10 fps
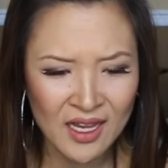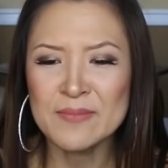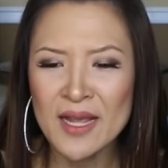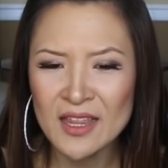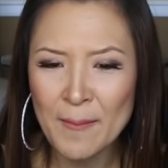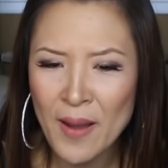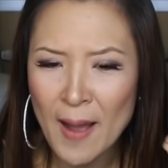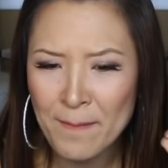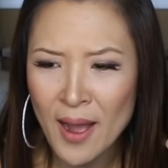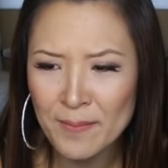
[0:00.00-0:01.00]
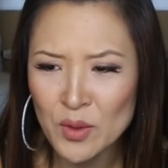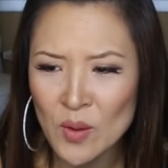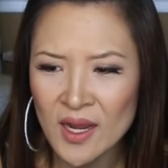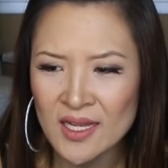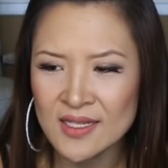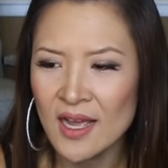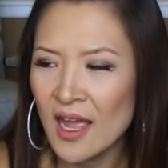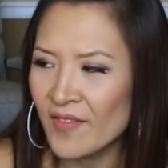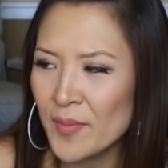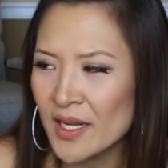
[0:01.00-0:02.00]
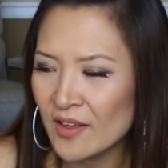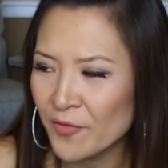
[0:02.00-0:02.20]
it's making the pop noise. Everybody,